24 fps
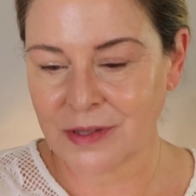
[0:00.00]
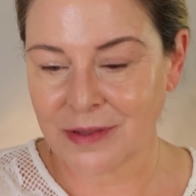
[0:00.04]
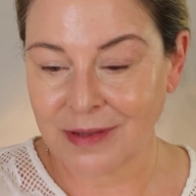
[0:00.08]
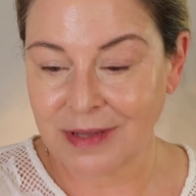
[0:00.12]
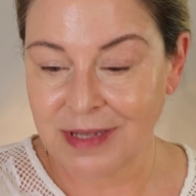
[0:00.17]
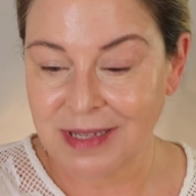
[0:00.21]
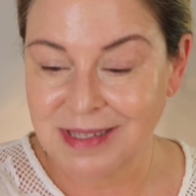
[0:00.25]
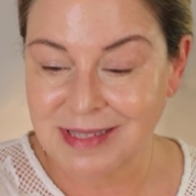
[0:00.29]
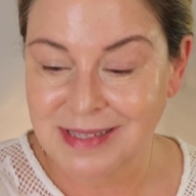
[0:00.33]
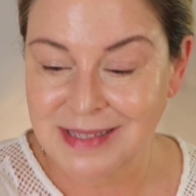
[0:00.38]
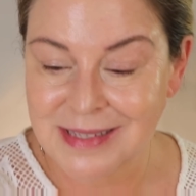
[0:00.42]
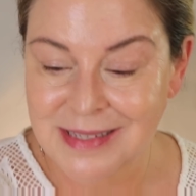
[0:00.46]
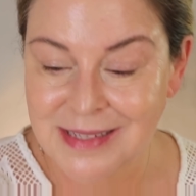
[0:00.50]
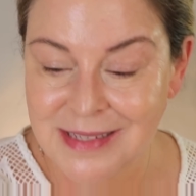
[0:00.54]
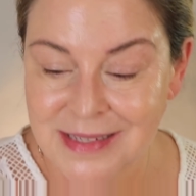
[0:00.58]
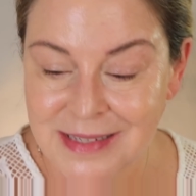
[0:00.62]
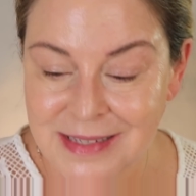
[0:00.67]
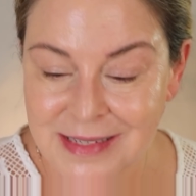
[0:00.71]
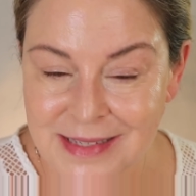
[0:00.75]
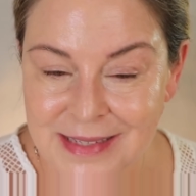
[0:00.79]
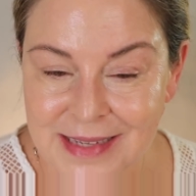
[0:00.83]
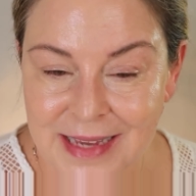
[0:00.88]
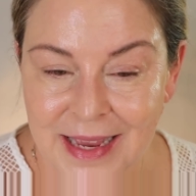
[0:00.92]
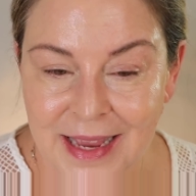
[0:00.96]
This
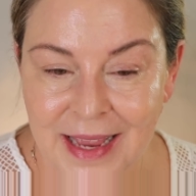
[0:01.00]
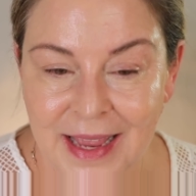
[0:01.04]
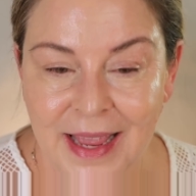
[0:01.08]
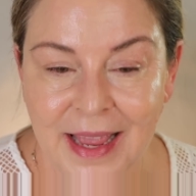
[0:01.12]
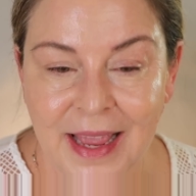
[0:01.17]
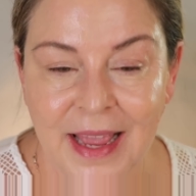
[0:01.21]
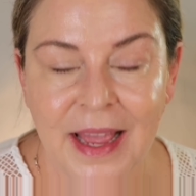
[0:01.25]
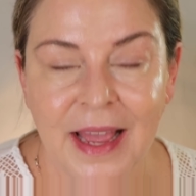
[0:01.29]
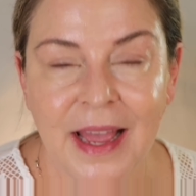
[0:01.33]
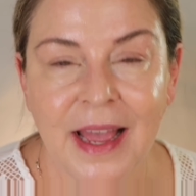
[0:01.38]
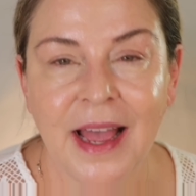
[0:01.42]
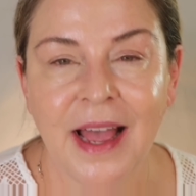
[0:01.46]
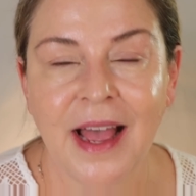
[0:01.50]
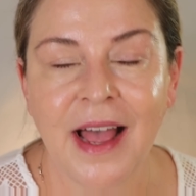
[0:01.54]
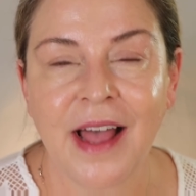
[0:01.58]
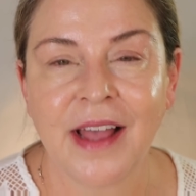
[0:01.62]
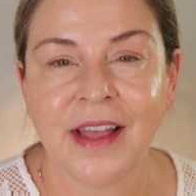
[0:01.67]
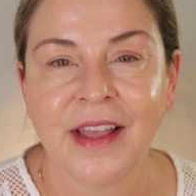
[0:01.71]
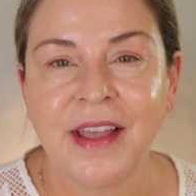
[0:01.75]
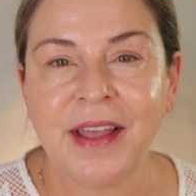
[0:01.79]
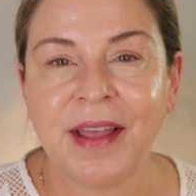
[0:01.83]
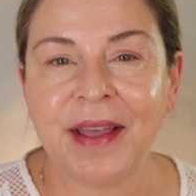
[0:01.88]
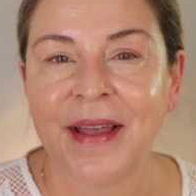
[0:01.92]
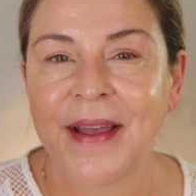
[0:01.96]
is a
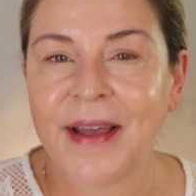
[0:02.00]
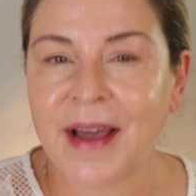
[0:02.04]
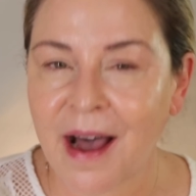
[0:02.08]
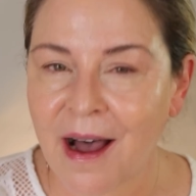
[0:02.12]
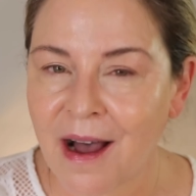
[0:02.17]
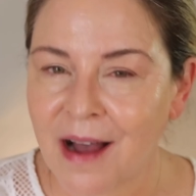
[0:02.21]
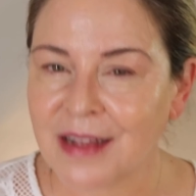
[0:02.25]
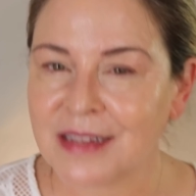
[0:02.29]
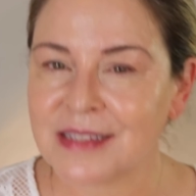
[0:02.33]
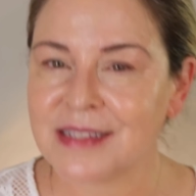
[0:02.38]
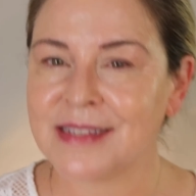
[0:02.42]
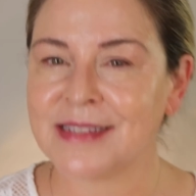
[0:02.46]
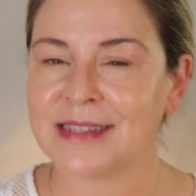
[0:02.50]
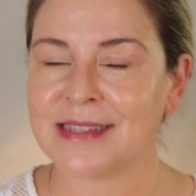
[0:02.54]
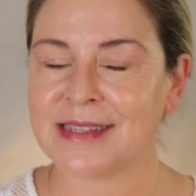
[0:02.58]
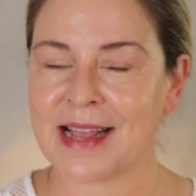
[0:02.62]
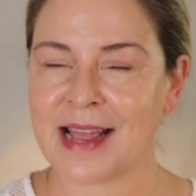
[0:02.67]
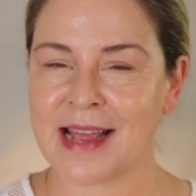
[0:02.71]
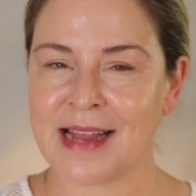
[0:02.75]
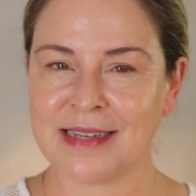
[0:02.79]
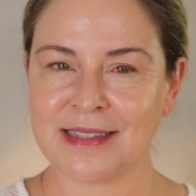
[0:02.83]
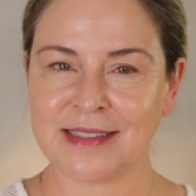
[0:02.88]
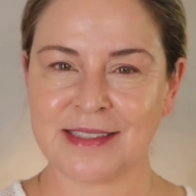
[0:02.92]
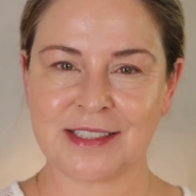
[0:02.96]

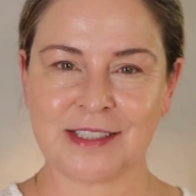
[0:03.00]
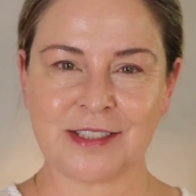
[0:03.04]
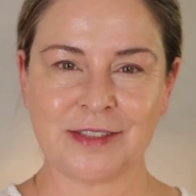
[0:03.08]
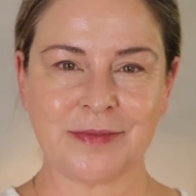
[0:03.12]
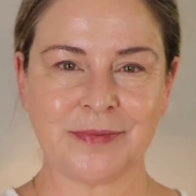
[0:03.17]
godsend.